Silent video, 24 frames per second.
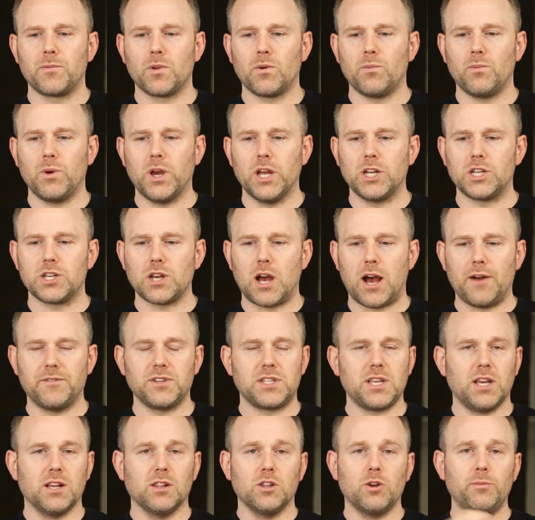which
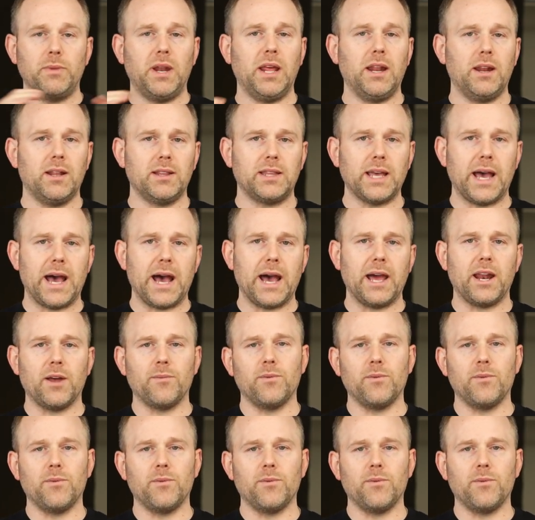obviously illuminated that,